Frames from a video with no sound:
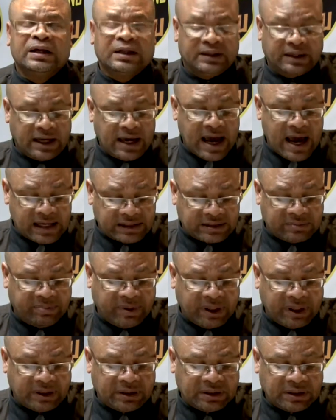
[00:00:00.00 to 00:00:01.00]
There has
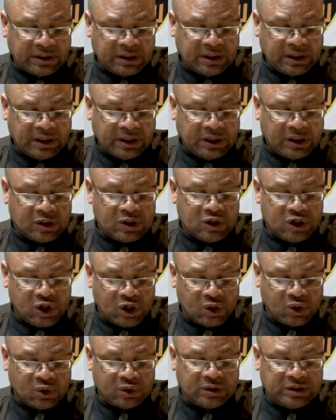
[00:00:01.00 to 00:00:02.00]
been
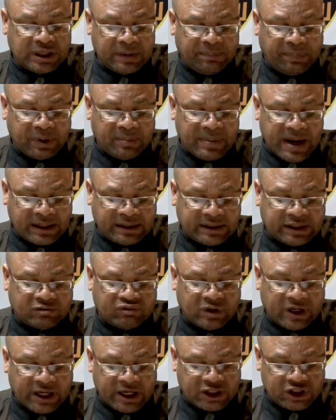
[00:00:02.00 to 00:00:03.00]
new diplomatic
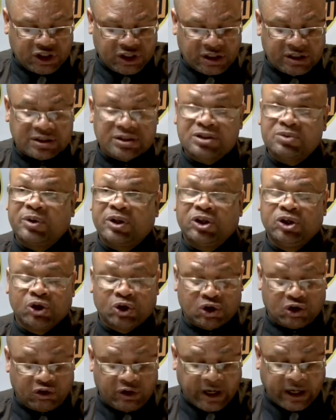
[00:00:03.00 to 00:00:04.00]
relations with
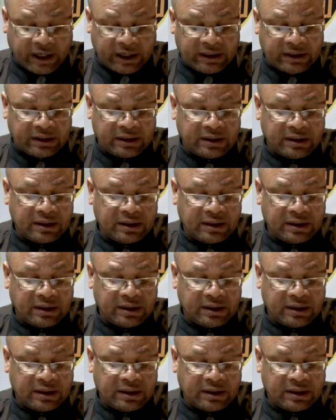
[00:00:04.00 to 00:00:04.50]
Ukraine